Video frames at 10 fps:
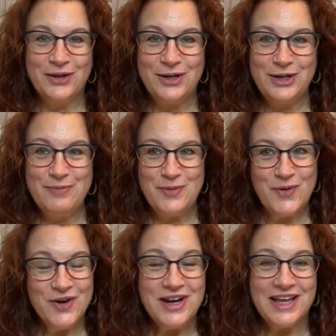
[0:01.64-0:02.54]
Good
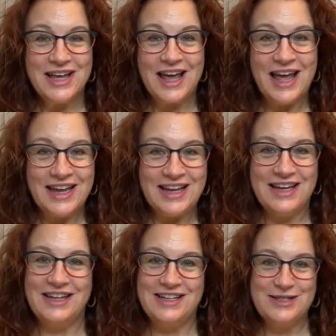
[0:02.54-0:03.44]
morning.
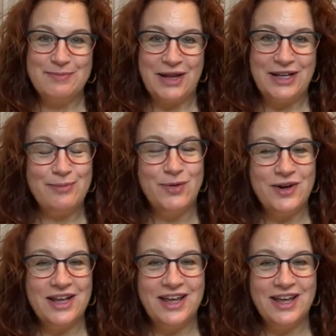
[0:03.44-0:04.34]
It is Monday
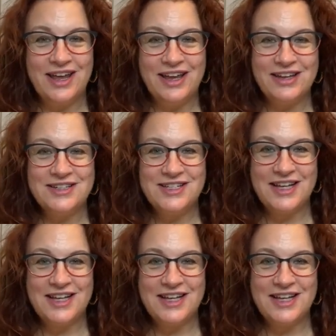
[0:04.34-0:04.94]
morning again.